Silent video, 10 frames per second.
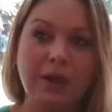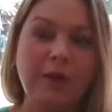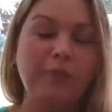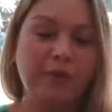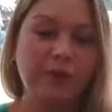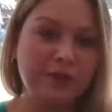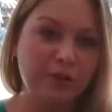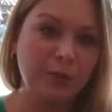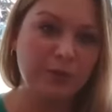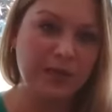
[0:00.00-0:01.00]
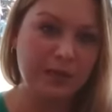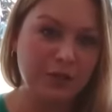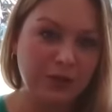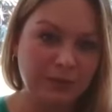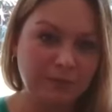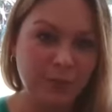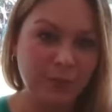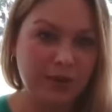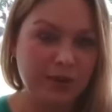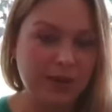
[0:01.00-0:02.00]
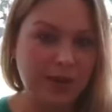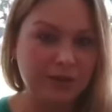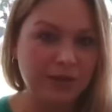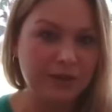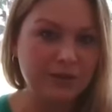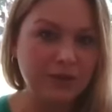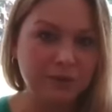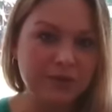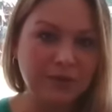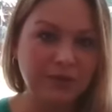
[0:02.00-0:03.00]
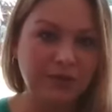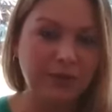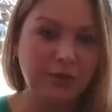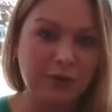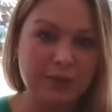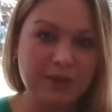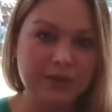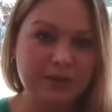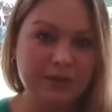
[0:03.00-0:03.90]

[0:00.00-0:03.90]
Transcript: up for interpretation with that in terms of agreements.